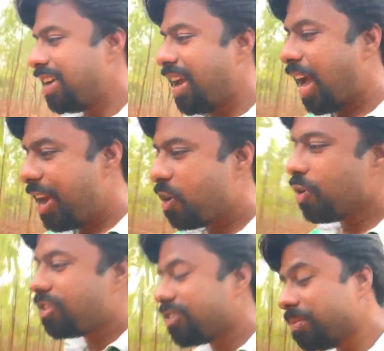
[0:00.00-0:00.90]
An
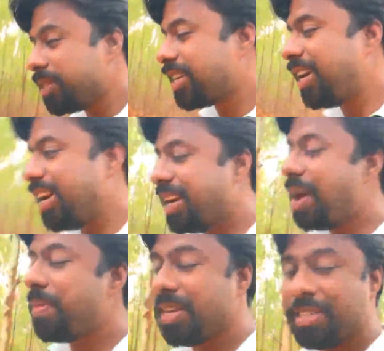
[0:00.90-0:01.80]
ecosystem is getting
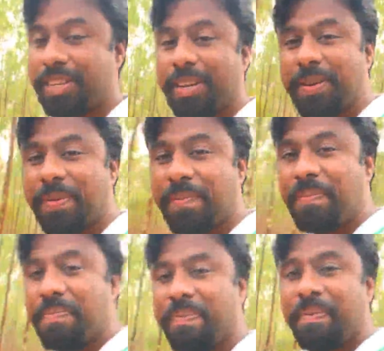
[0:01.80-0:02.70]
damaged.
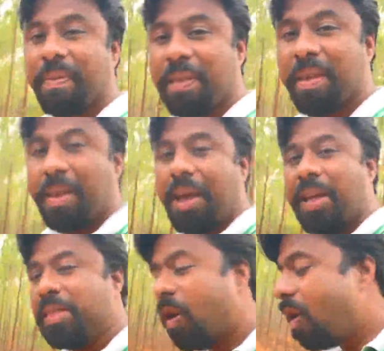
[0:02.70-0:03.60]

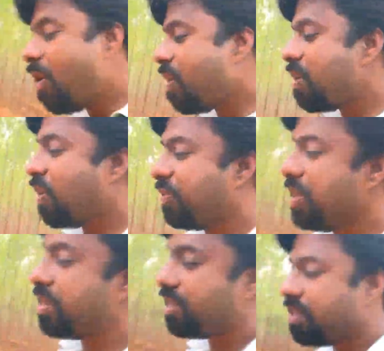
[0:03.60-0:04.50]
And all of
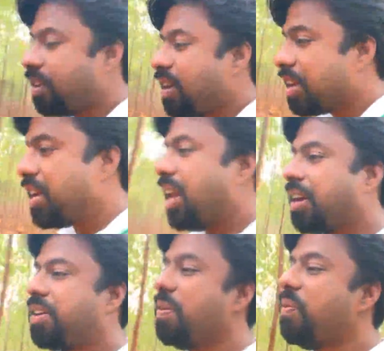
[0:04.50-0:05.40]
this
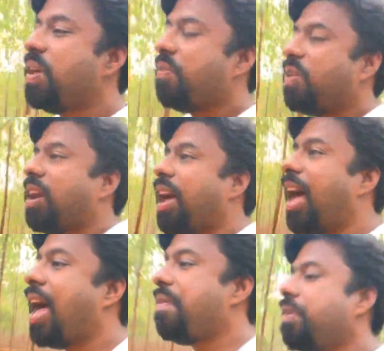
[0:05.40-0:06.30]
collectively will
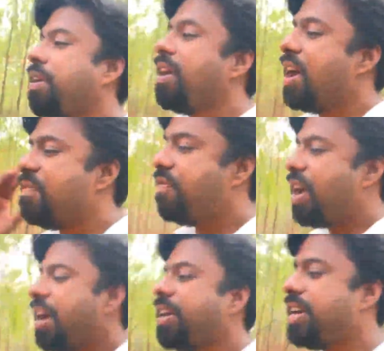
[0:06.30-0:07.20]
have a
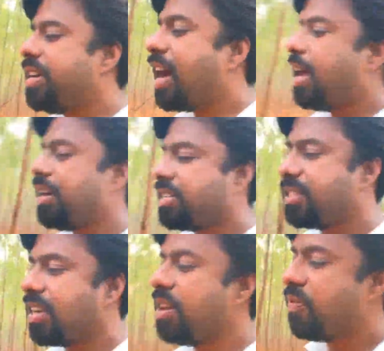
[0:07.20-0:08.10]
very direct,
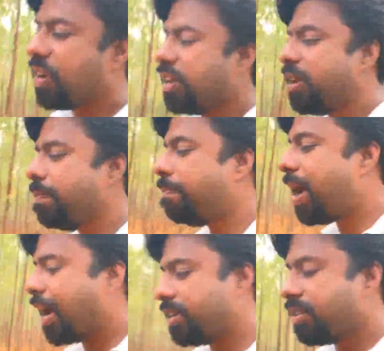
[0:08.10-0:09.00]
significant
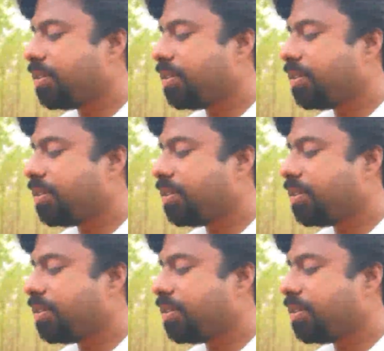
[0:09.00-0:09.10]
impact